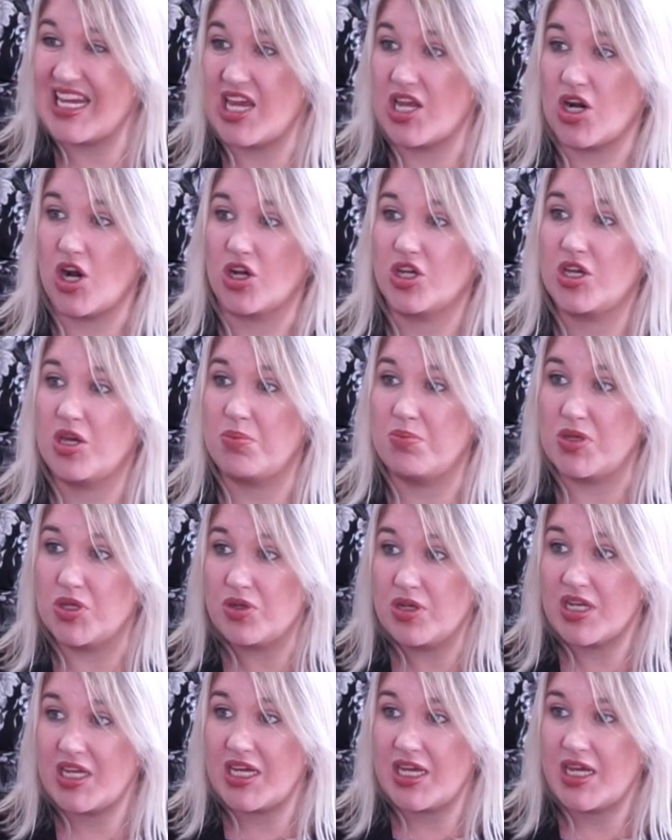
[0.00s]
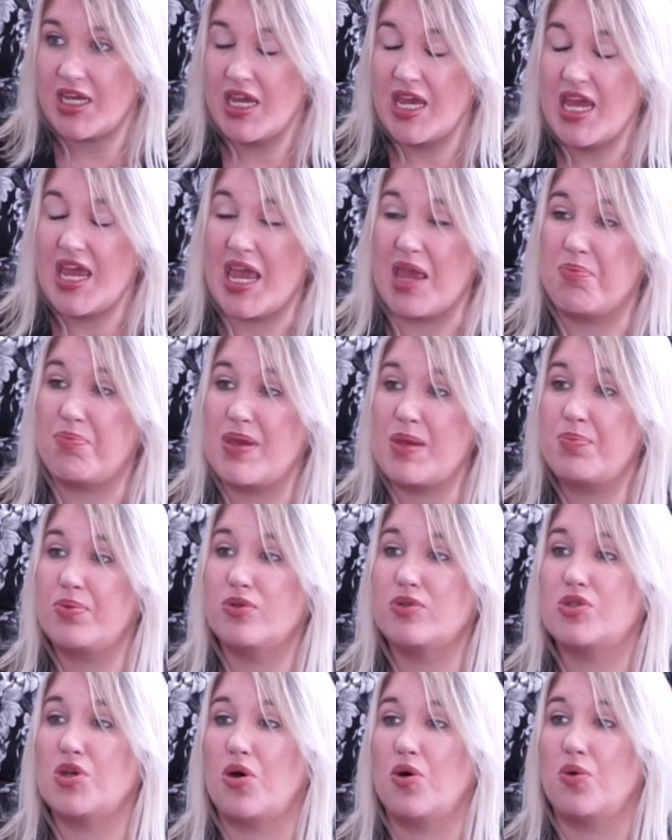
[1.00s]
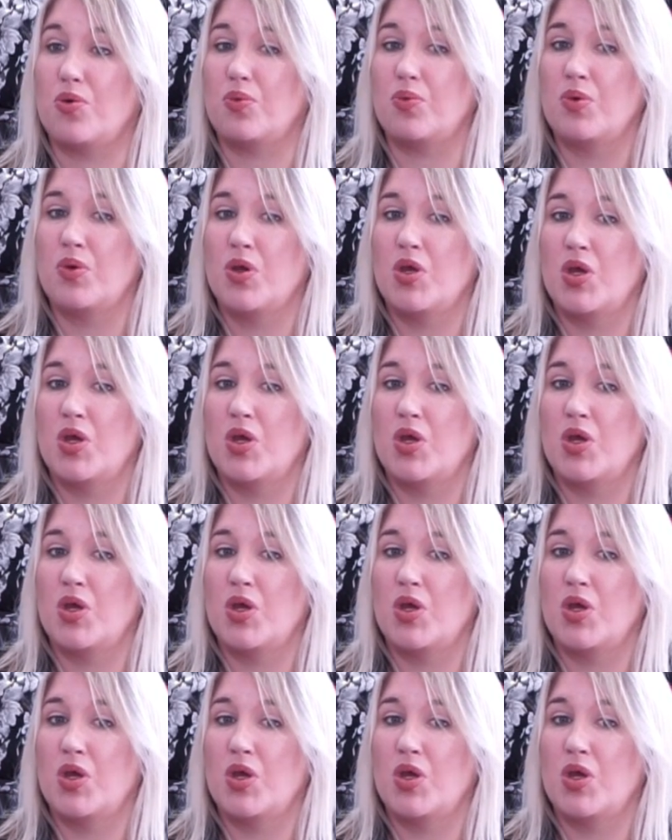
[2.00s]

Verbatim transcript: in our community and people don't